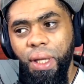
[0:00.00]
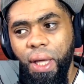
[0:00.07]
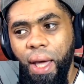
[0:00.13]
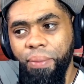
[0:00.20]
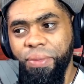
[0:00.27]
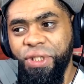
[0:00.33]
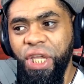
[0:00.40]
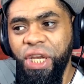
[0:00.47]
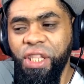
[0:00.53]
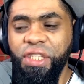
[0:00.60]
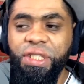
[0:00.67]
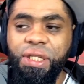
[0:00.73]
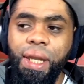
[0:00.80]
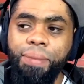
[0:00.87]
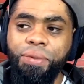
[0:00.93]
I'm sharing these
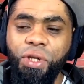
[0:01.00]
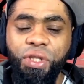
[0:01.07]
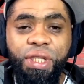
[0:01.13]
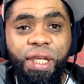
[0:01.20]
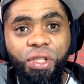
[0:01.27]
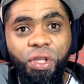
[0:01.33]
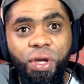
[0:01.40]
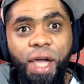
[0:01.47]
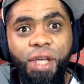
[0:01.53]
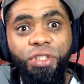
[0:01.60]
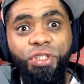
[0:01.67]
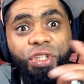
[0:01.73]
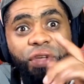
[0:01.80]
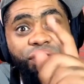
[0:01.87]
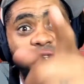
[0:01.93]
clips on TikTok as well.
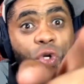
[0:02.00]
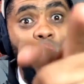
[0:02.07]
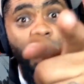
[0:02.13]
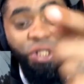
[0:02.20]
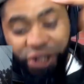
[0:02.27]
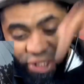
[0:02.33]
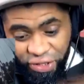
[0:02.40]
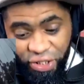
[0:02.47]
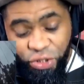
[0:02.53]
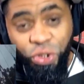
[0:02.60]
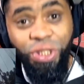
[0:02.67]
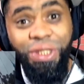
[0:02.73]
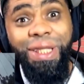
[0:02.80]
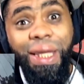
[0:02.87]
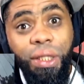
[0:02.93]
So if you're watching this on
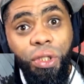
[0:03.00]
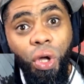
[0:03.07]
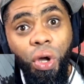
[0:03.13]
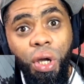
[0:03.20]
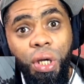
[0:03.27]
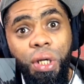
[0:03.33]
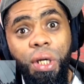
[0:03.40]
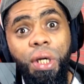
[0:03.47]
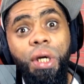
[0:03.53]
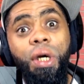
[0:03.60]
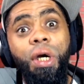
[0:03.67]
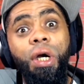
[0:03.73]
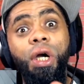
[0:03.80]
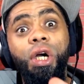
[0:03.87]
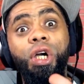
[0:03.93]
TikTok,
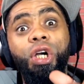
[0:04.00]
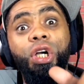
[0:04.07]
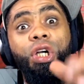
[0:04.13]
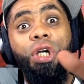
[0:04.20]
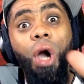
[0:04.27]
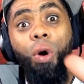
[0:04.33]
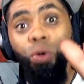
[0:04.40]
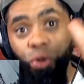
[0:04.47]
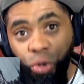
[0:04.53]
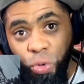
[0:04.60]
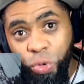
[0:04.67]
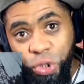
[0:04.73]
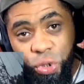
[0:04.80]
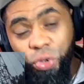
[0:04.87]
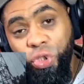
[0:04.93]
go to
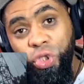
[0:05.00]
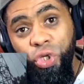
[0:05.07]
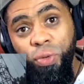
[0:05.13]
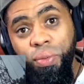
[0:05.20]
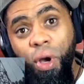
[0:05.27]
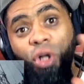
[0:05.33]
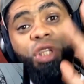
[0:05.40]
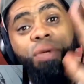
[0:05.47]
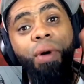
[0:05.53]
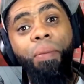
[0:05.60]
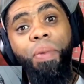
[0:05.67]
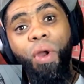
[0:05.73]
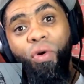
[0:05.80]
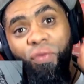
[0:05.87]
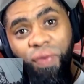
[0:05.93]
YouTube, go to my
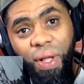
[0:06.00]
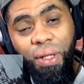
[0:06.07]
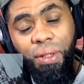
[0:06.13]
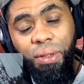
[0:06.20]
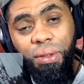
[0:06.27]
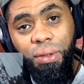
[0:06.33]
profile.